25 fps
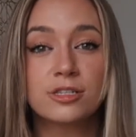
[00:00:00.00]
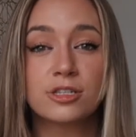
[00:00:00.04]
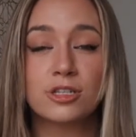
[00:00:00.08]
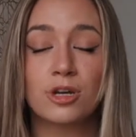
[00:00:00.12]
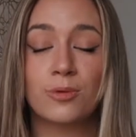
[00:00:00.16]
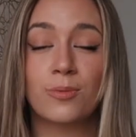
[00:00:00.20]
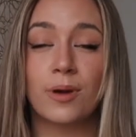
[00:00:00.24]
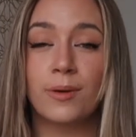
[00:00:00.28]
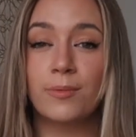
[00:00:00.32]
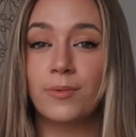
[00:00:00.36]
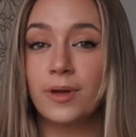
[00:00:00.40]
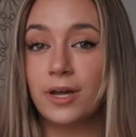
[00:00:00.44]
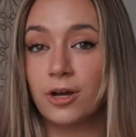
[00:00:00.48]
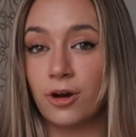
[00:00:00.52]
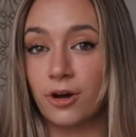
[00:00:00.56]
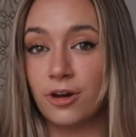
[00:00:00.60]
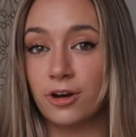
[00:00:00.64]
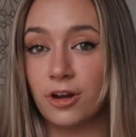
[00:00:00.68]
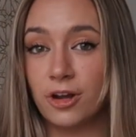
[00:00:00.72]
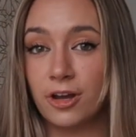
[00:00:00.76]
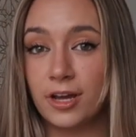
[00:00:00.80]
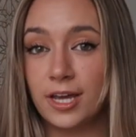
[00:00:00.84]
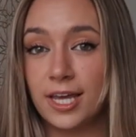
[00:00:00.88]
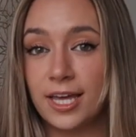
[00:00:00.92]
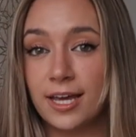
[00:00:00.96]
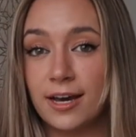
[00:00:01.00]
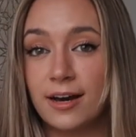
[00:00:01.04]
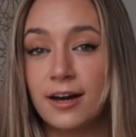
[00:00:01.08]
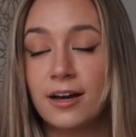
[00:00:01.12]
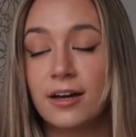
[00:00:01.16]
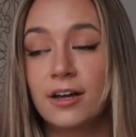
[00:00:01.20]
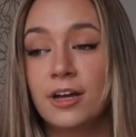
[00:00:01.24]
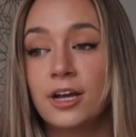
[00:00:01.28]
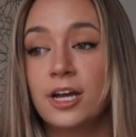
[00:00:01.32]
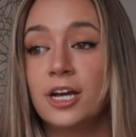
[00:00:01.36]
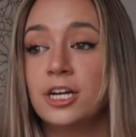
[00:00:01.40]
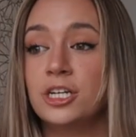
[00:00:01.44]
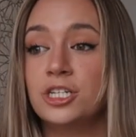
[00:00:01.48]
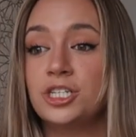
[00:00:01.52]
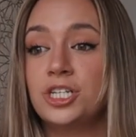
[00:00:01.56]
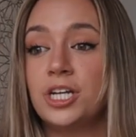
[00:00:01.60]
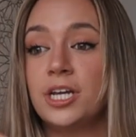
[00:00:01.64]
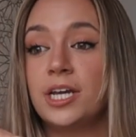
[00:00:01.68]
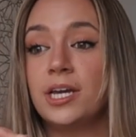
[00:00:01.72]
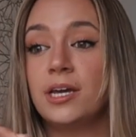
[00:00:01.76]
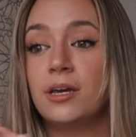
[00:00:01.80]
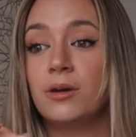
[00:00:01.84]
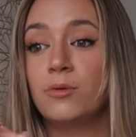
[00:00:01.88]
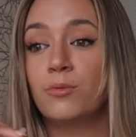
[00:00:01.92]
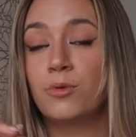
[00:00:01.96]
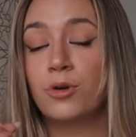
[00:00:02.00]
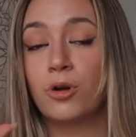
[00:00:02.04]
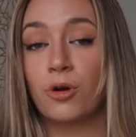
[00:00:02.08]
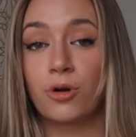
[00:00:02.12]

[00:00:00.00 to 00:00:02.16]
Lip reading: So when we got her here, she would